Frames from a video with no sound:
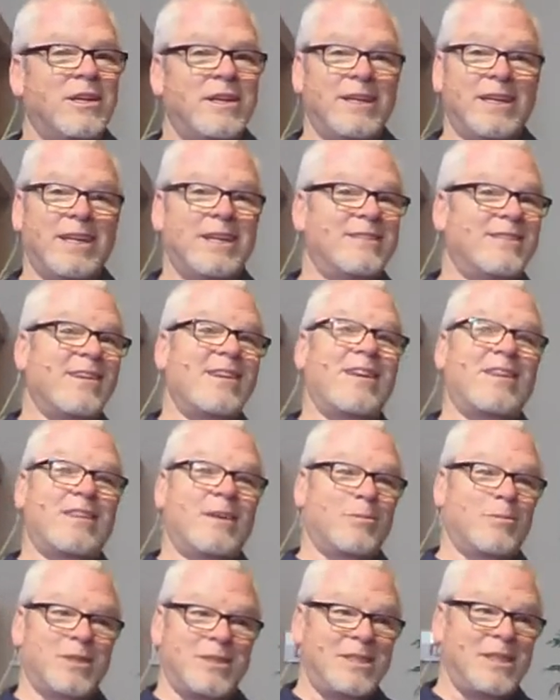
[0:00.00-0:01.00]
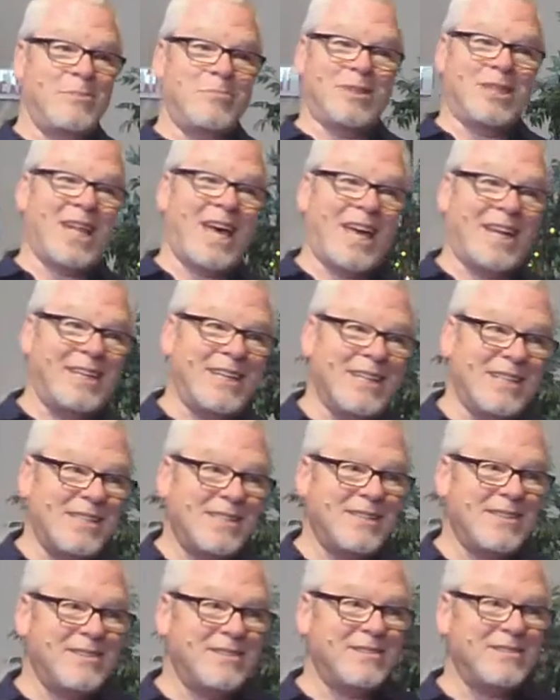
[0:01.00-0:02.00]
it's anything but deep
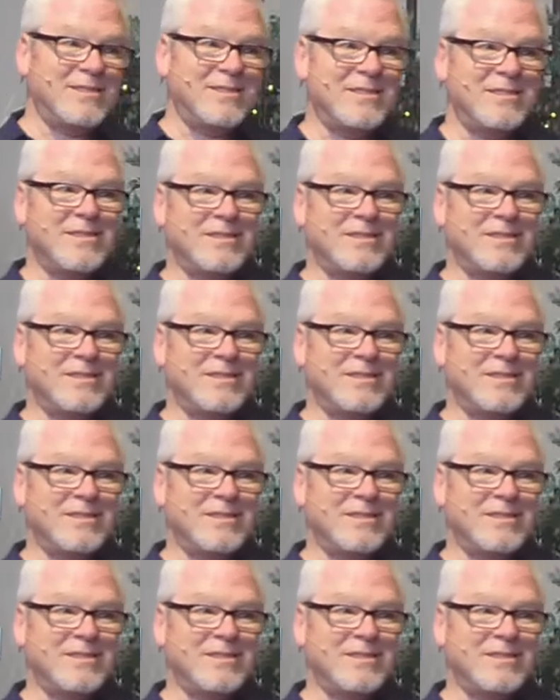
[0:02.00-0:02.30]
gladness.